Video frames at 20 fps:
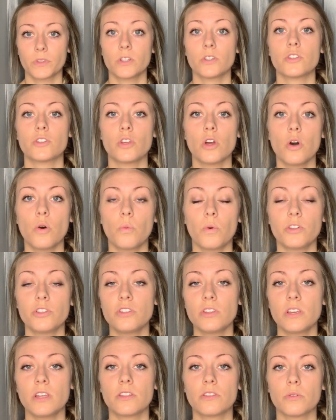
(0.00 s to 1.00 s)
So once
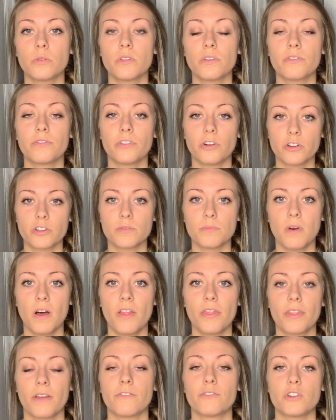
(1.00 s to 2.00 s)
you get through the first
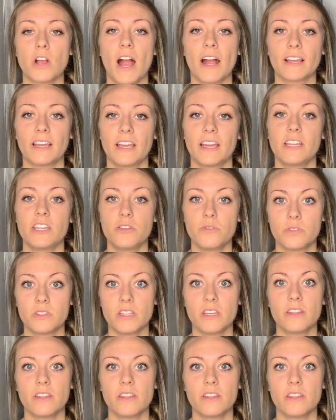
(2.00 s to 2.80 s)
month of tracking and you see